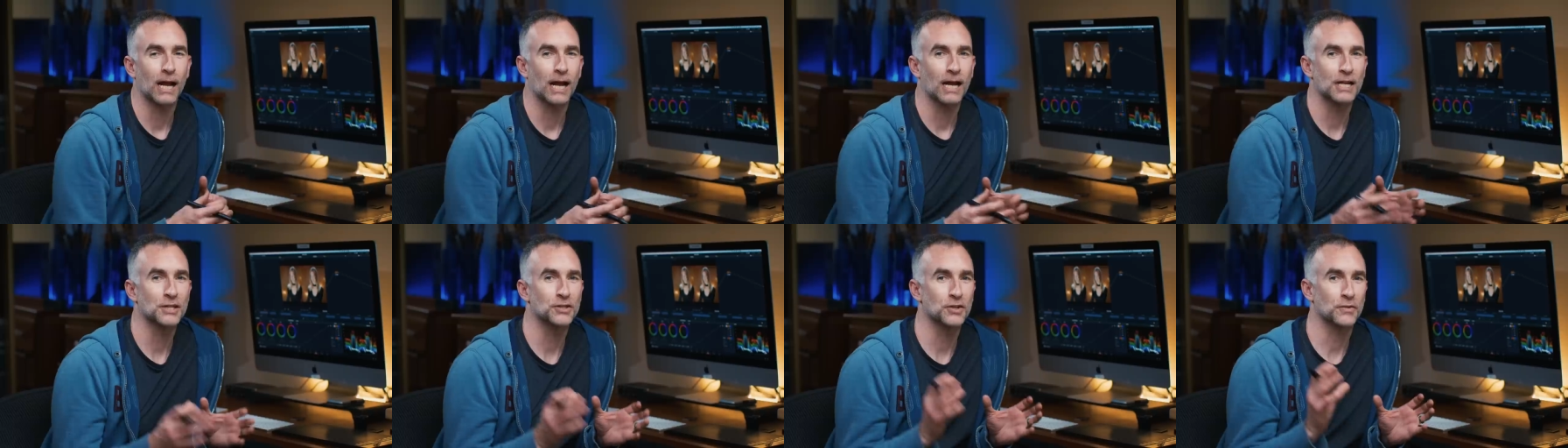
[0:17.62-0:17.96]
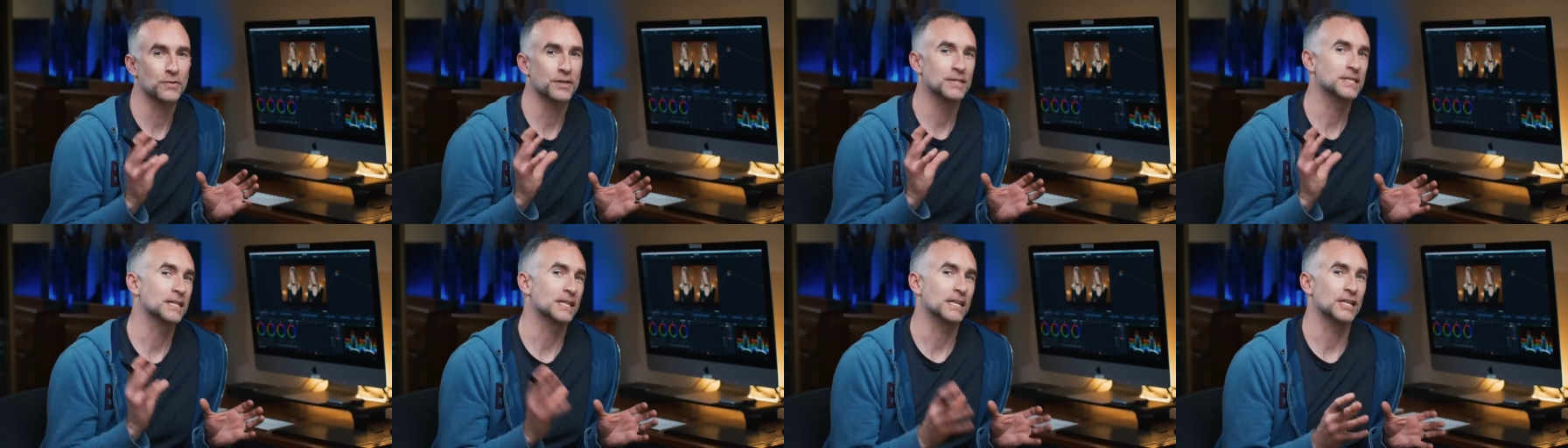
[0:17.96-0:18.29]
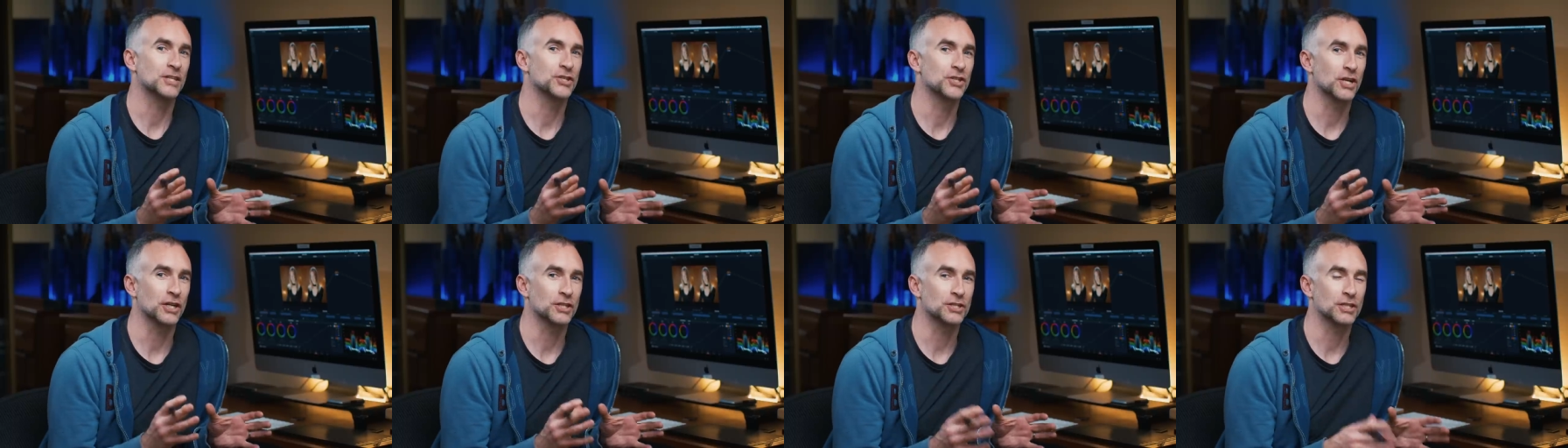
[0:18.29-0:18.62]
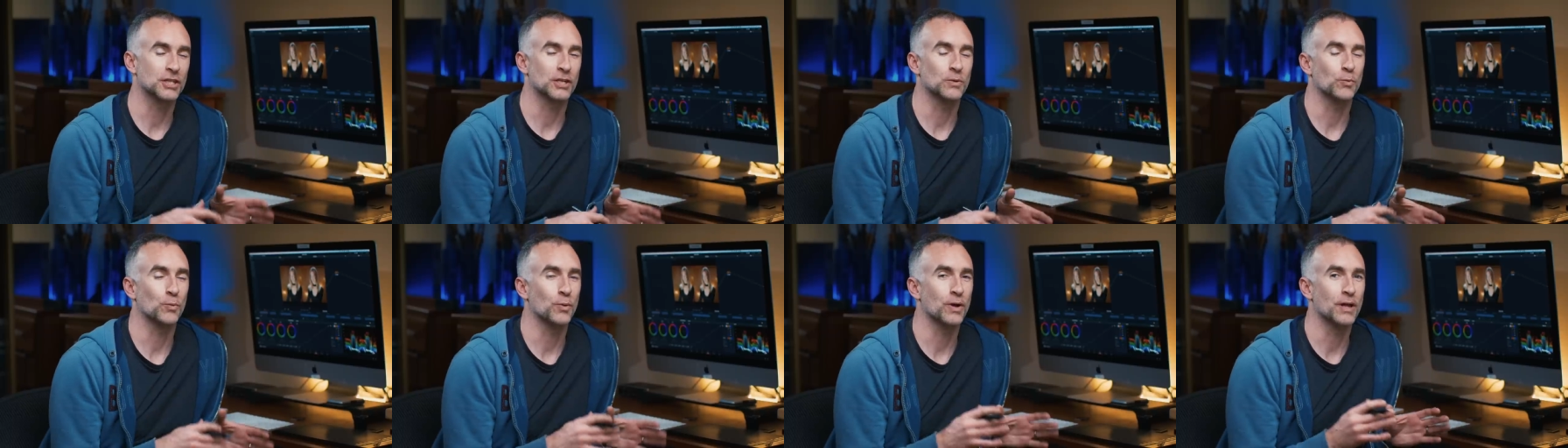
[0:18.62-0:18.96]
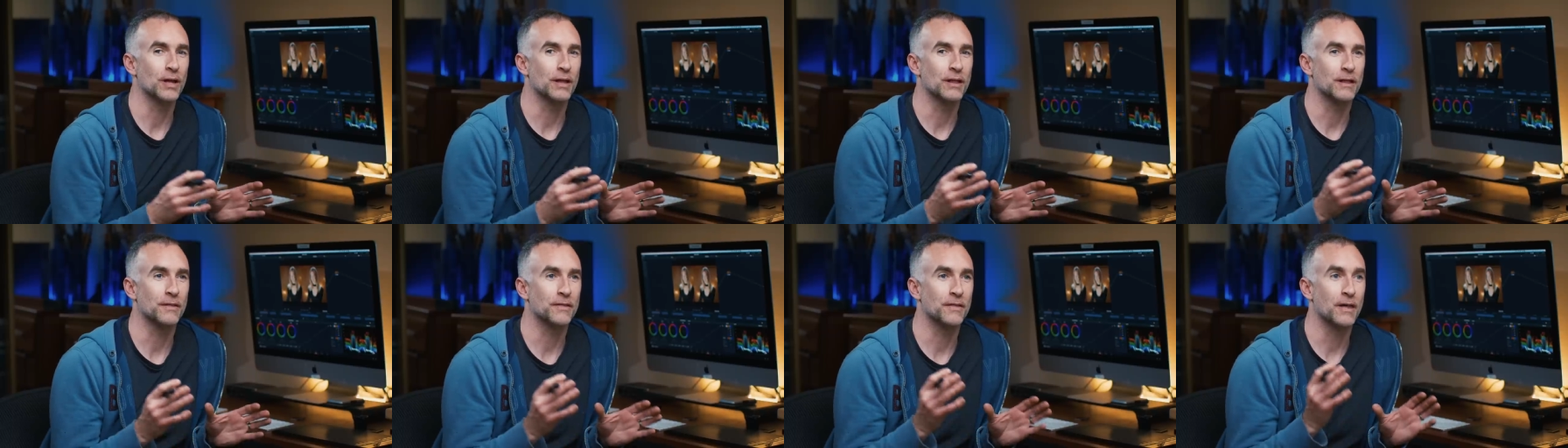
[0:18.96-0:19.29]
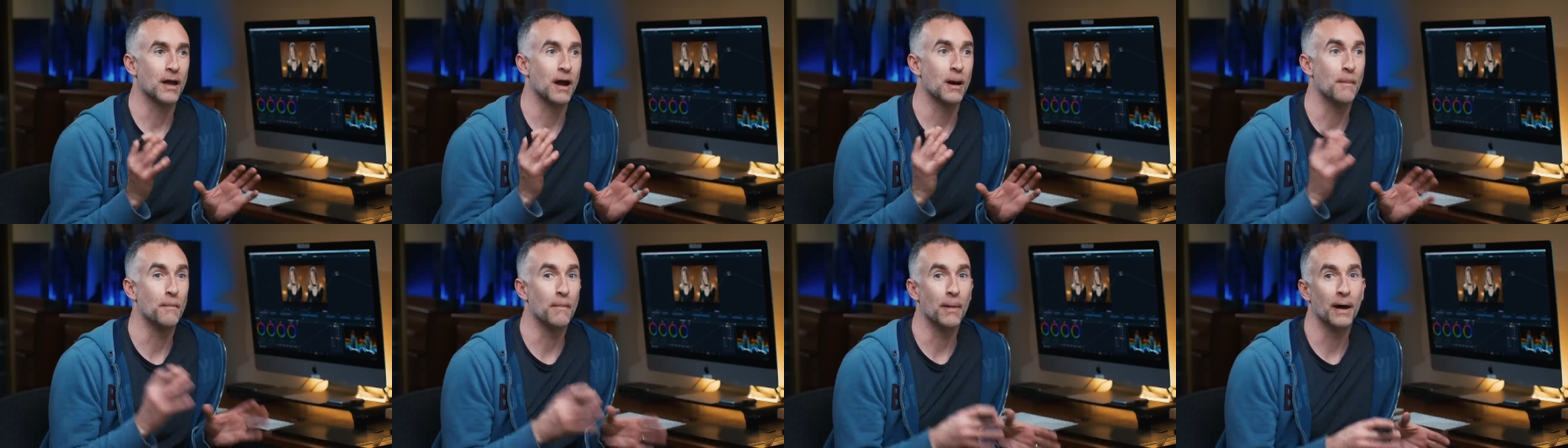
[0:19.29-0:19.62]
I shot this in conjunction with
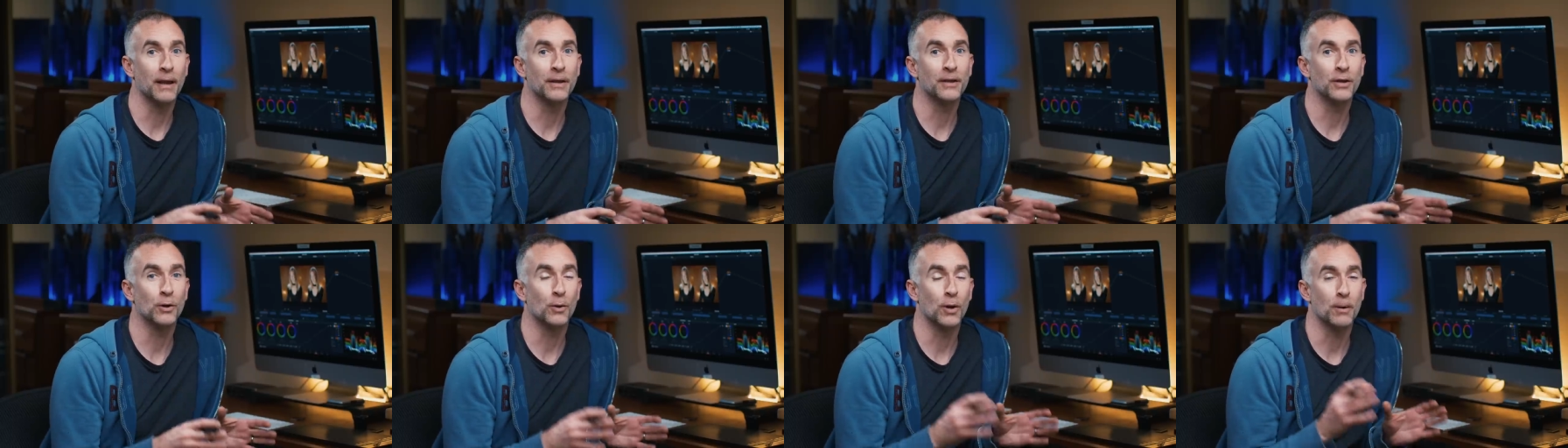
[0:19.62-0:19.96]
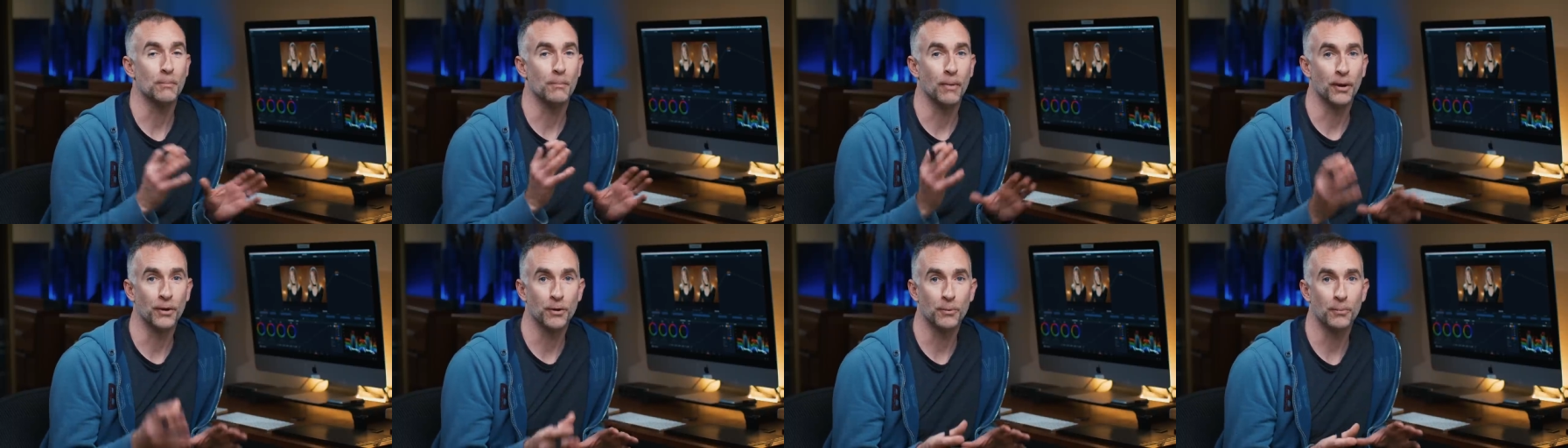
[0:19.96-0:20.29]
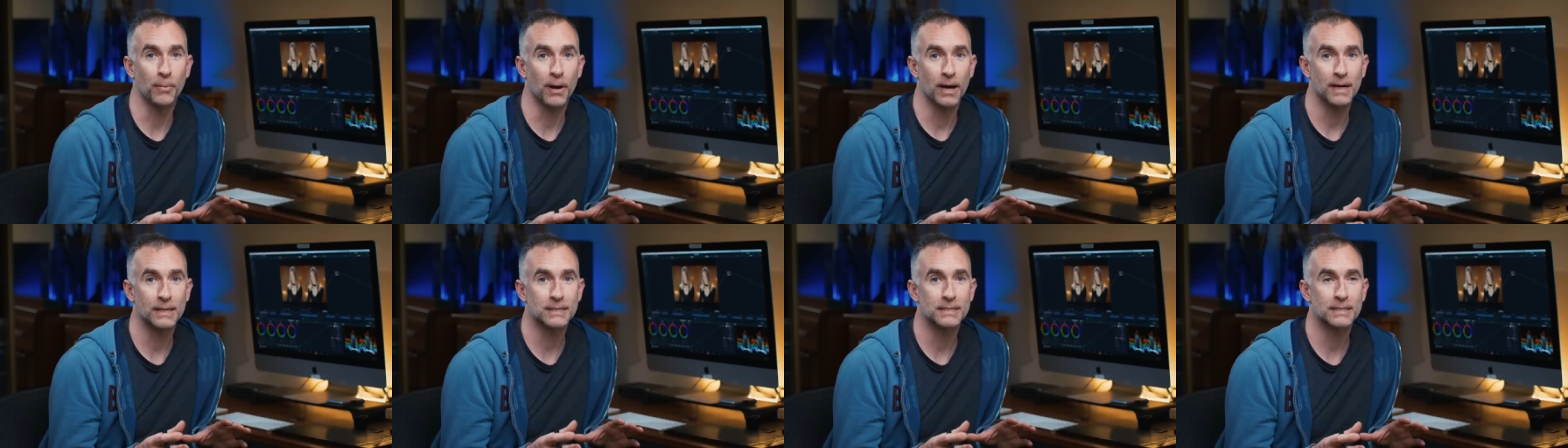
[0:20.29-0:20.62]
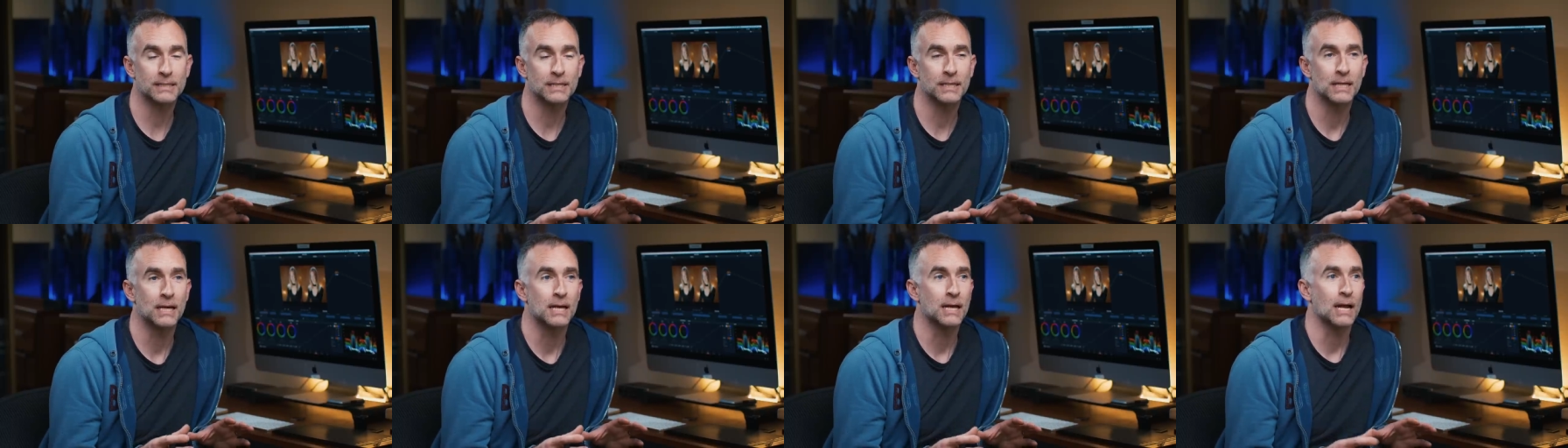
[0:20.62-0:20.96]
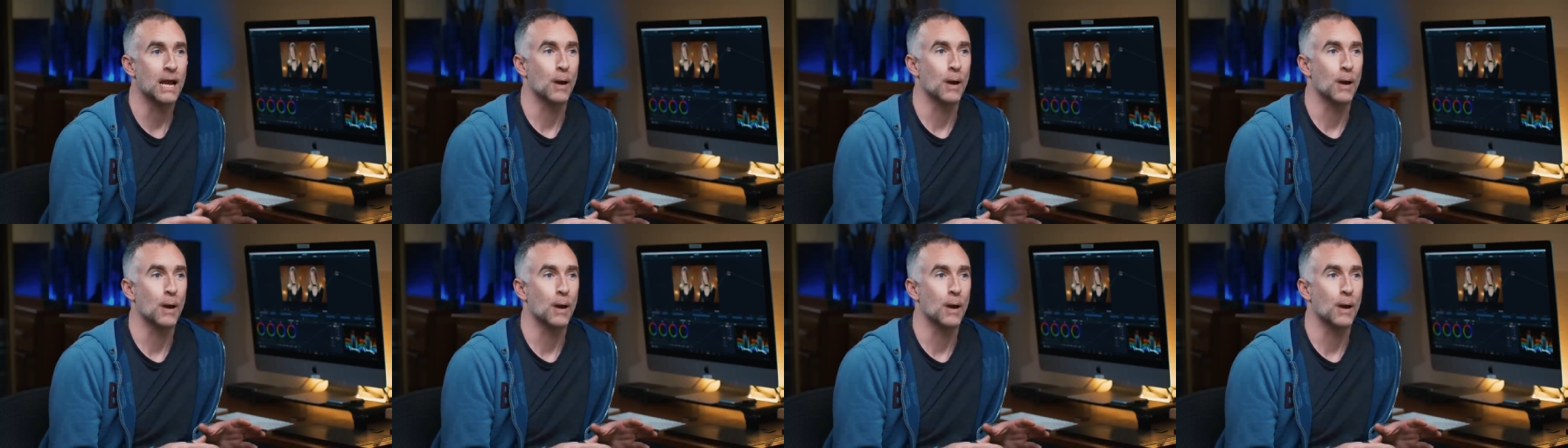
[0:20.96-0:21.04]
Armando at Mondobytes.